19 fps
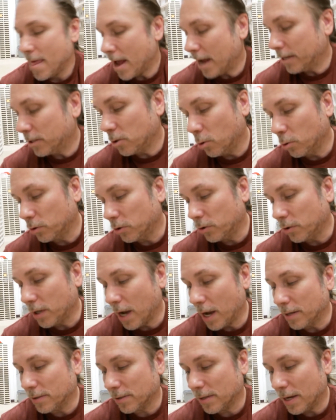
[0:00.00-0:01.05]
I told you
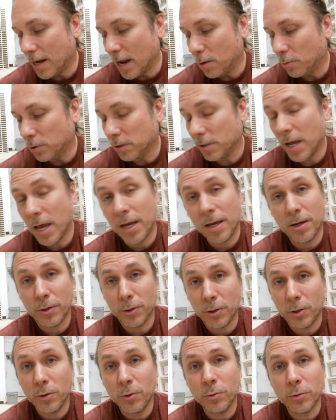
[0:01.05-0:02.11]
guys that I was
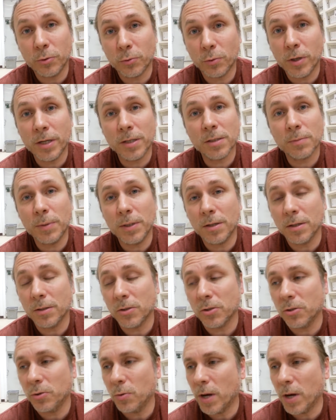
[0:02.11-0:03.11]
taking a huge risk because